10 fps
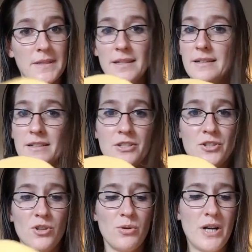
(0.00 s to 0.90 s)
And I
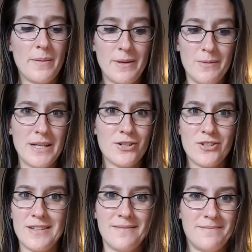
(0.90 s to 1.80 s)
just sewed it up. It was
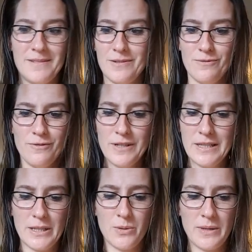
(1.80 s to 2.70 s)
actually
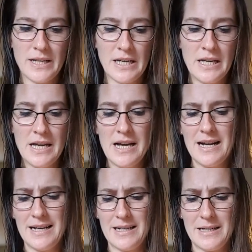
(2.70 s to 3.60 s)
really quick.
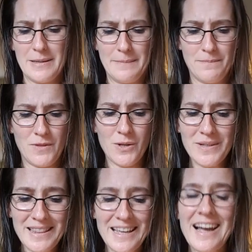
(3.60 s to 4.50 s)
The
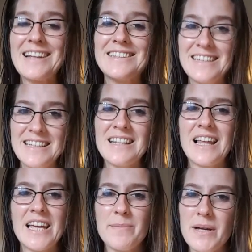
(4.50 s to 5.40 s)
only thing I didn't
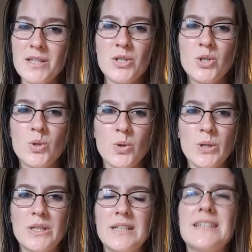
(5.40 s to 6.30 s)
like about this
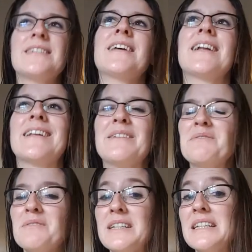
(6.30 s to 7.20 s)
tutorial is that it
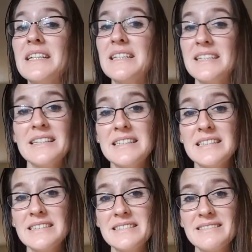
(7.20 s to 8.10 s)
really
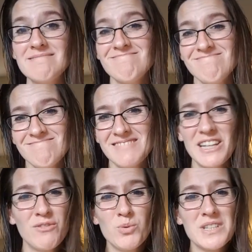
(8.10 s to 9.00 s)
didn't
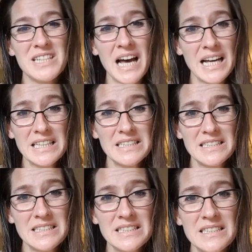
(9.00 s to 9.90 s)
give you a size.